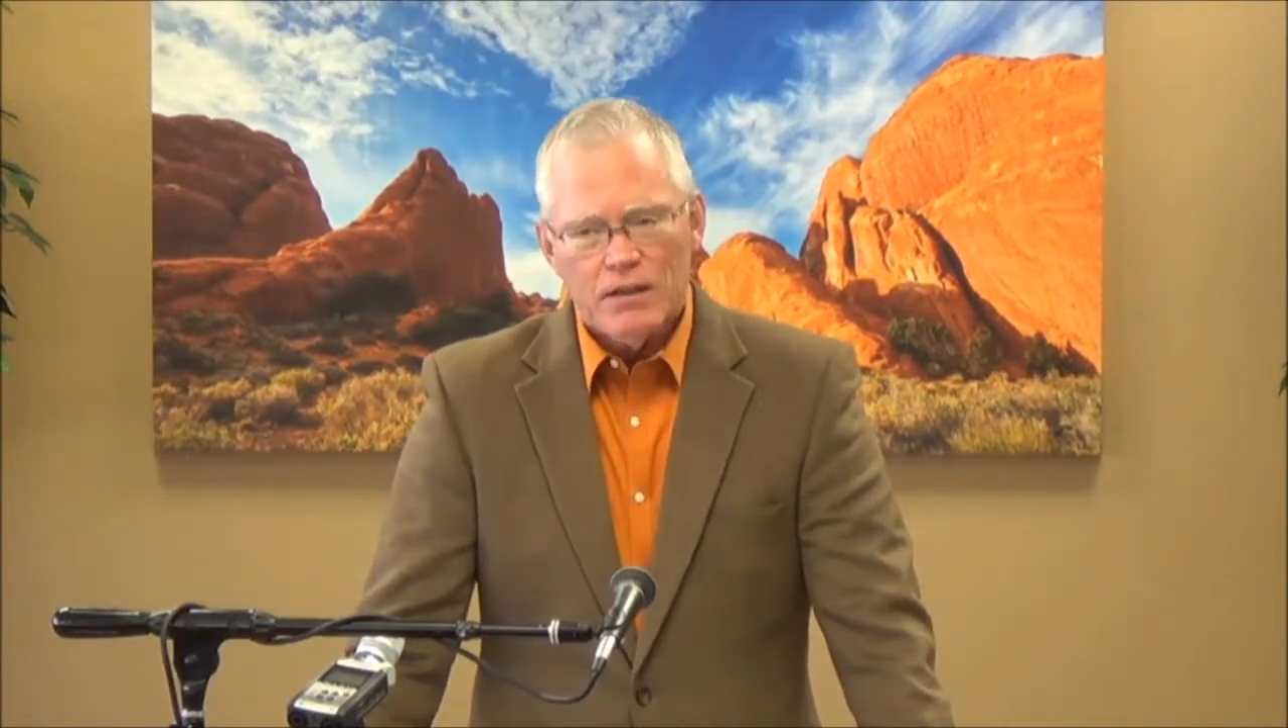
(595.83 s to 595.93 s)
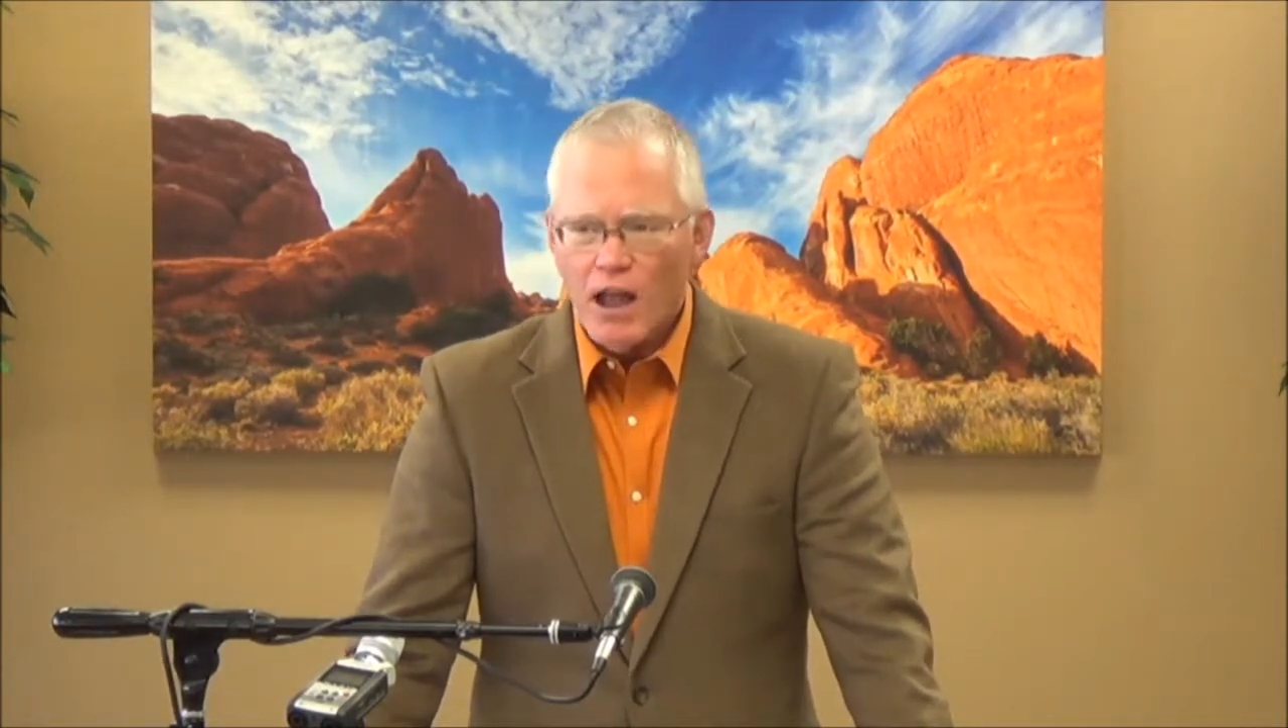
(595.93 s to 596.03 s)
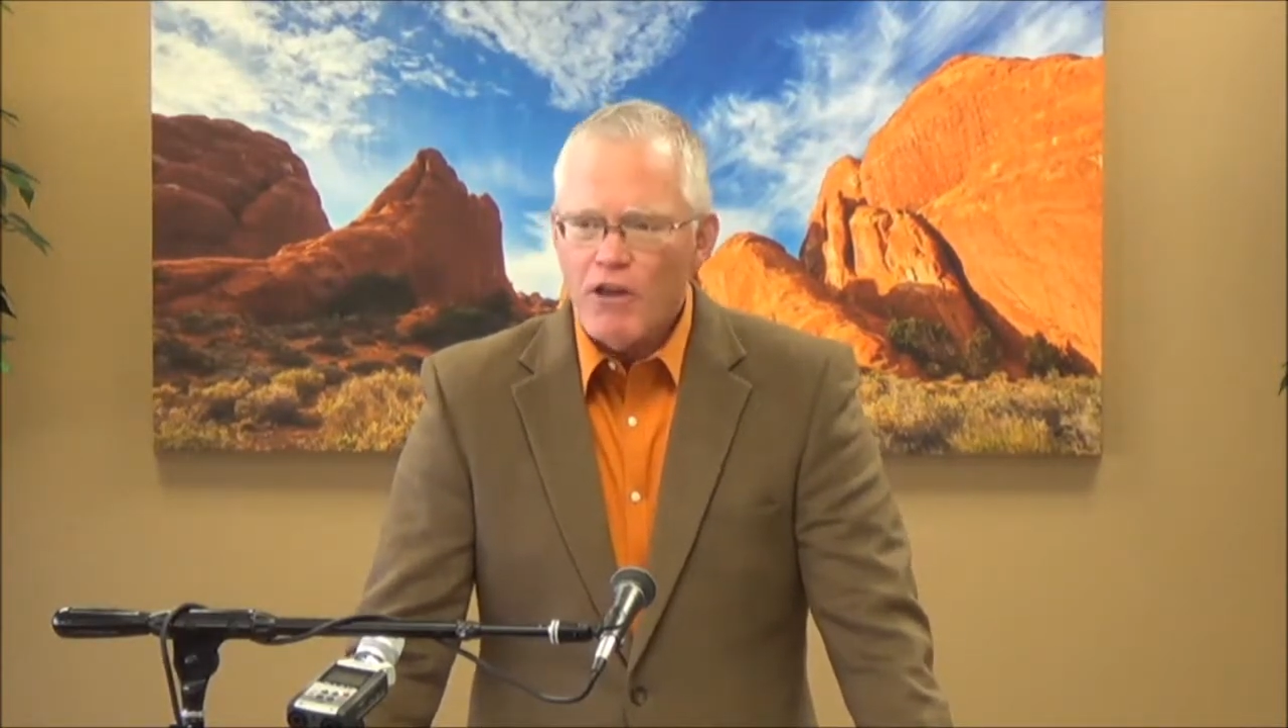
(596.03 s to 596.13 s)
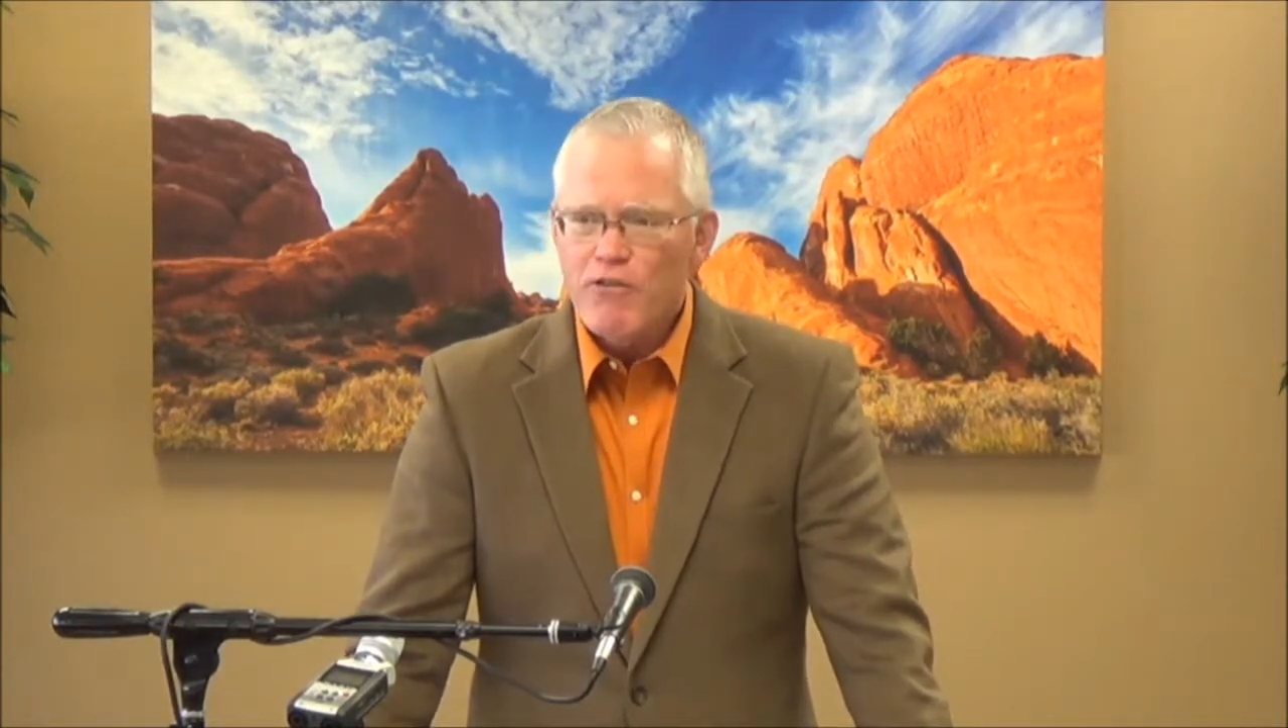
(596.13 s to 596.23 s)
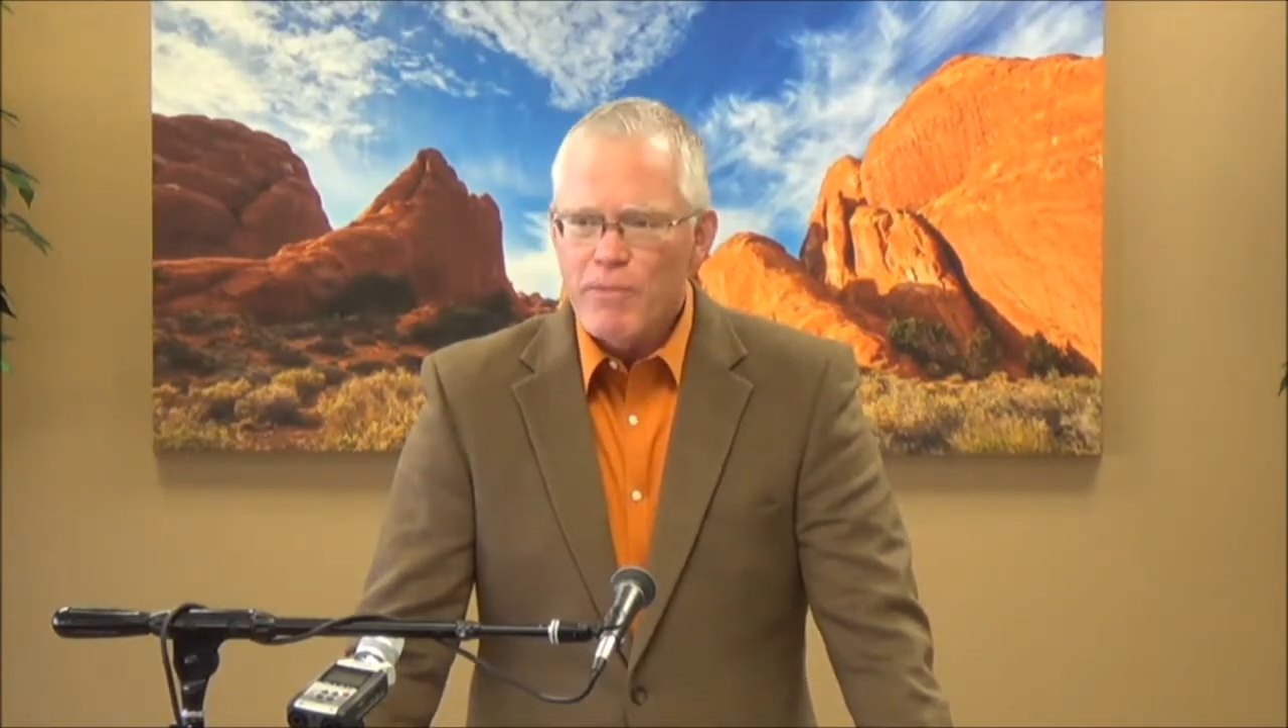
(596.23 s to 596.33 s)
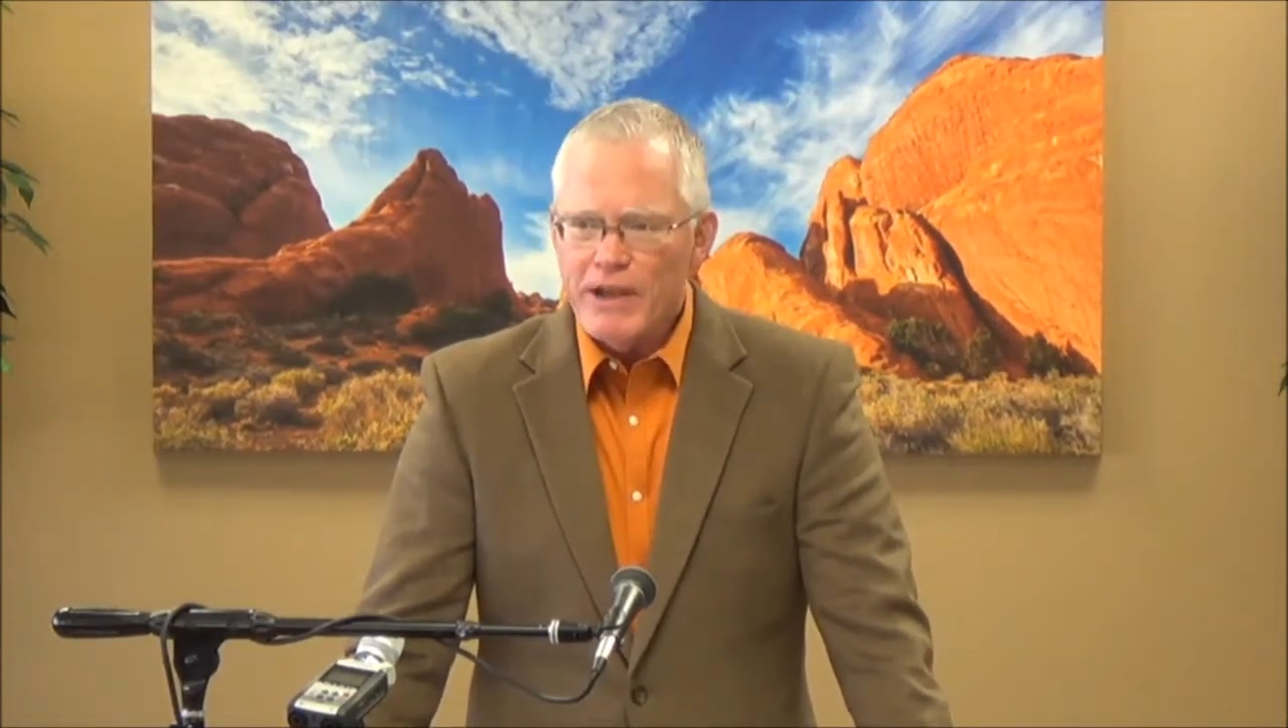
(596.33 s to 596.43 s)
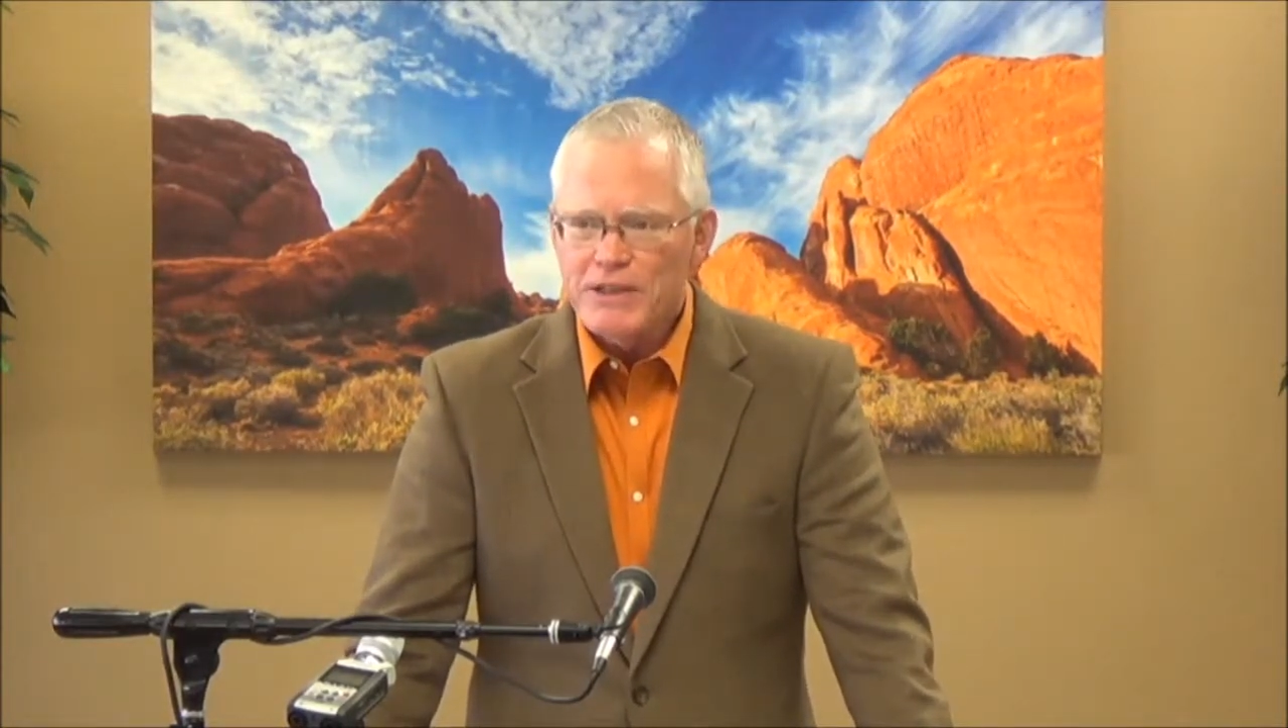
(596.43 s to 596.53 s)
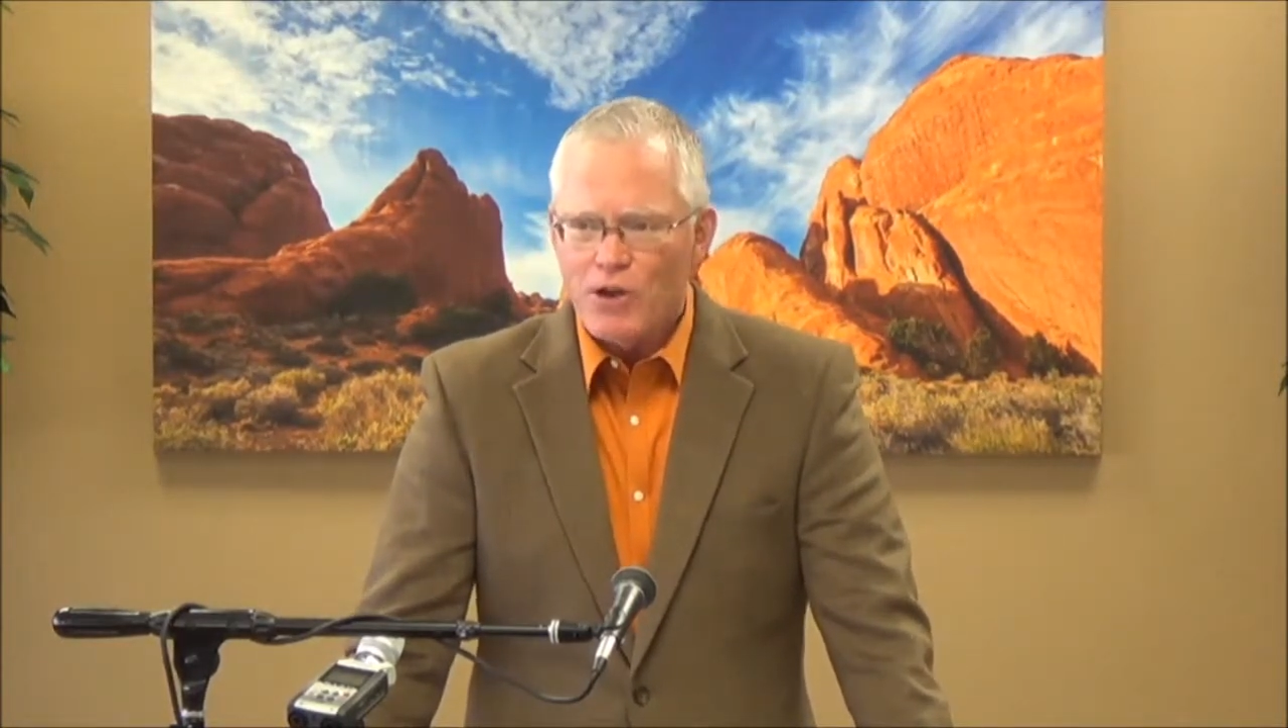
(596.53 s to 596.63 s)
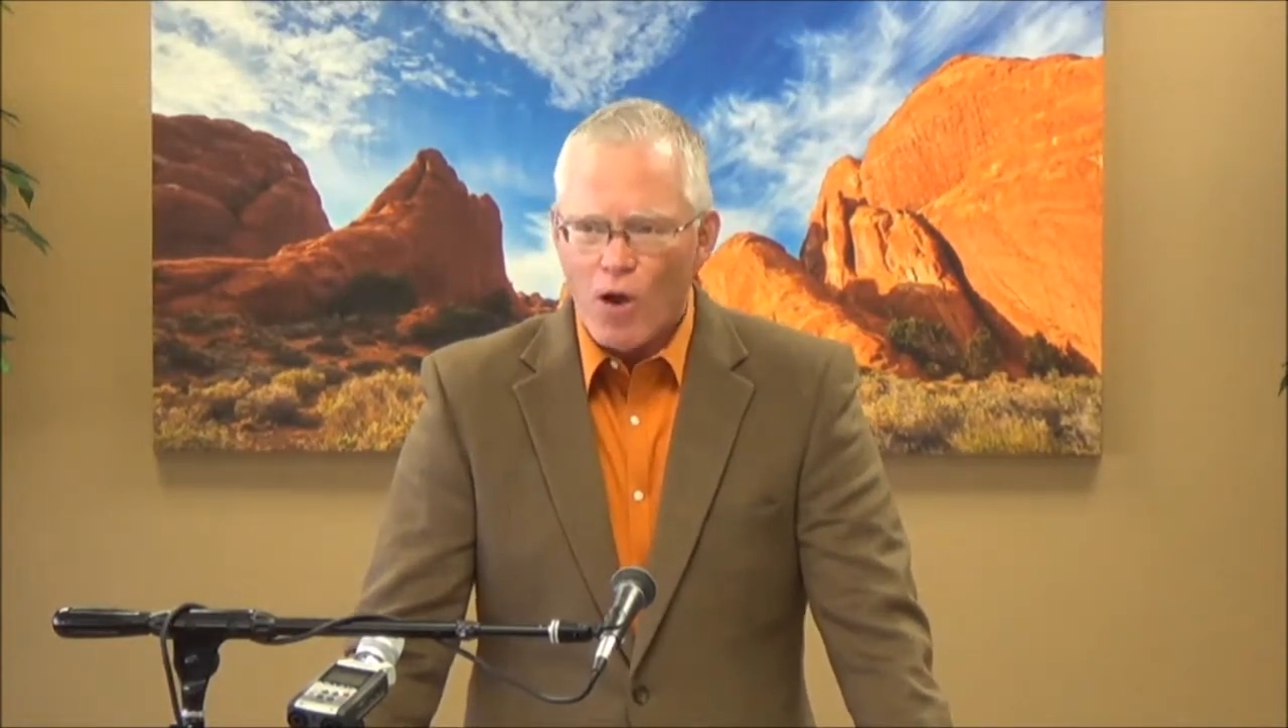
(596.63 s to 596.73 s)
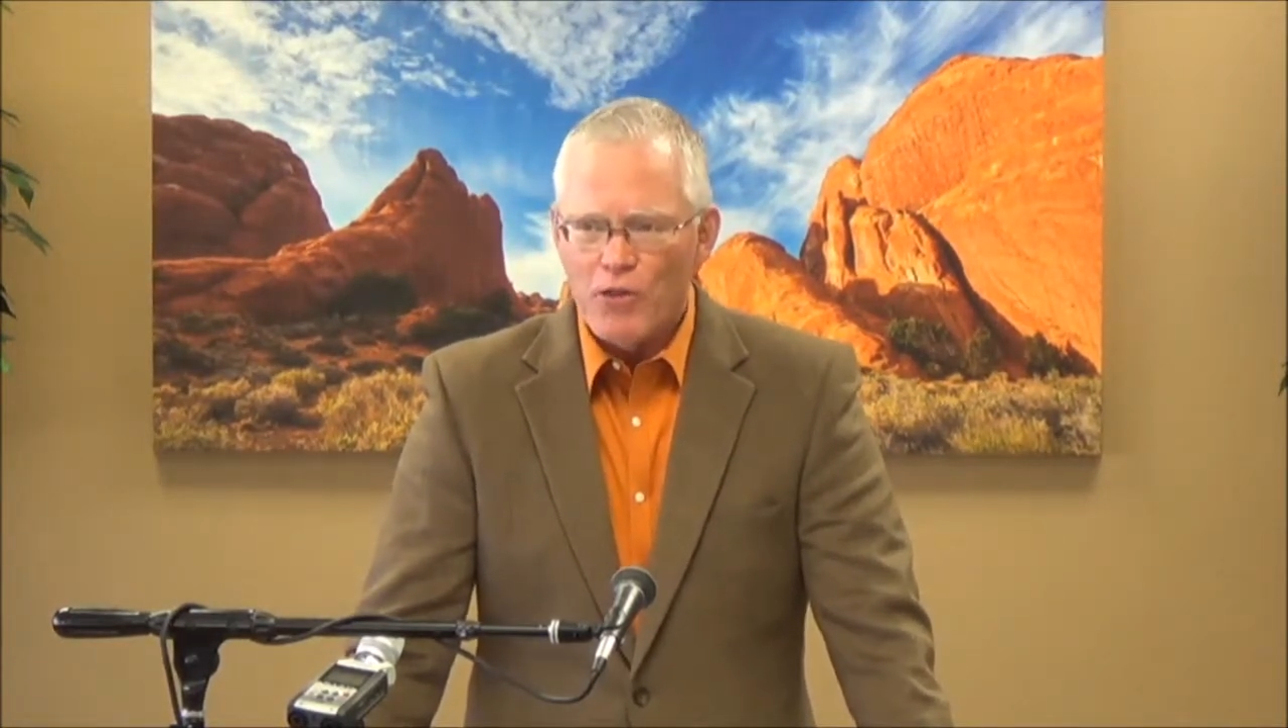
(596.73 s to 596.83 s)
Love
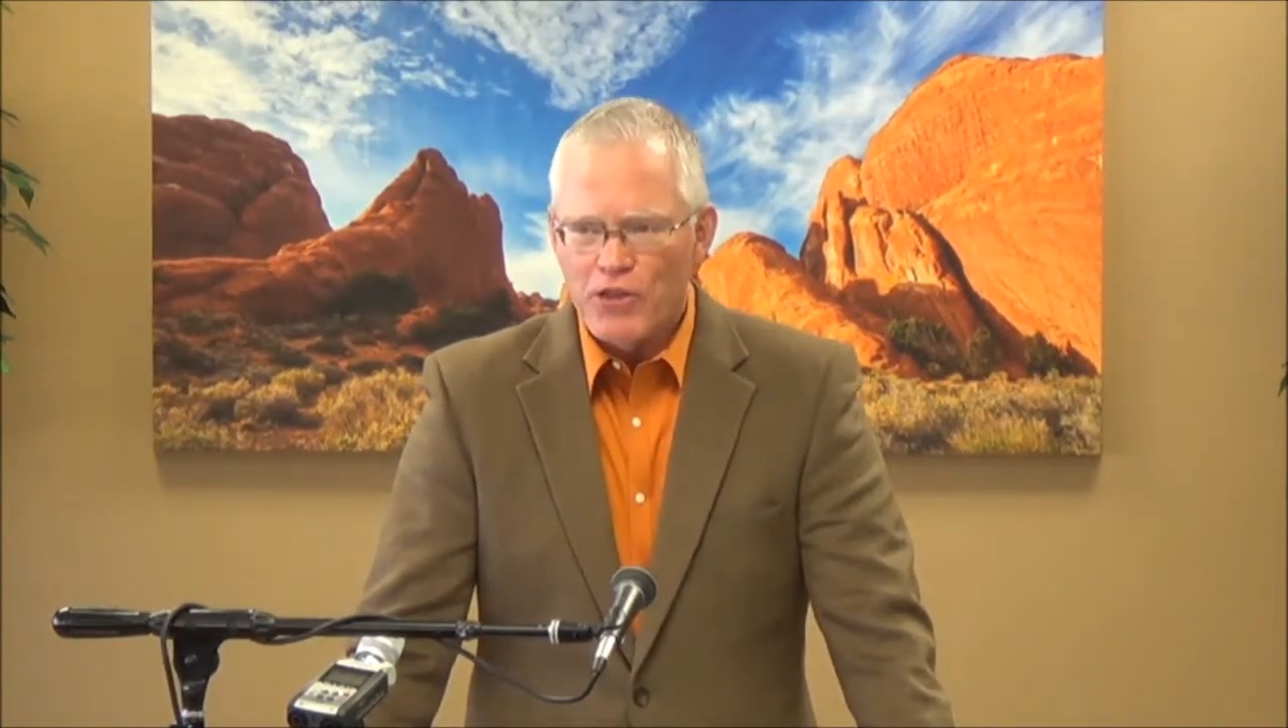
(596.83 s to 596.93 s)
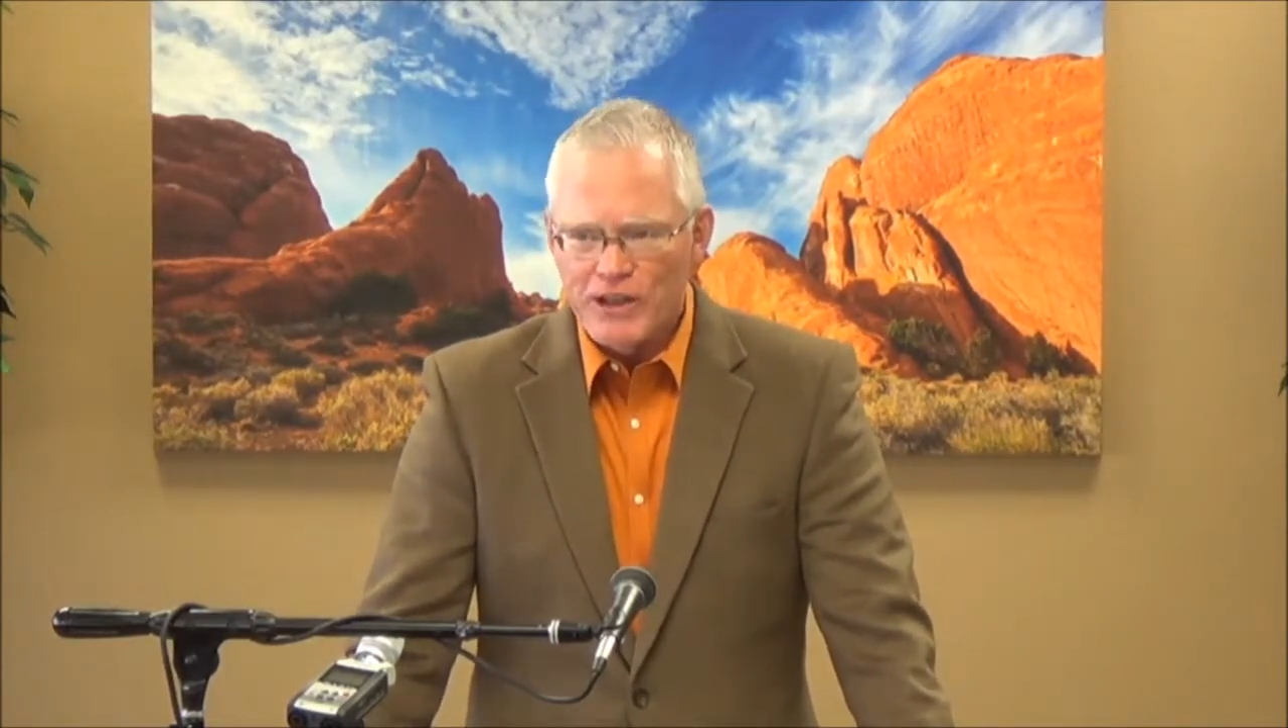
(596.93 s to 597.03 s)
makes all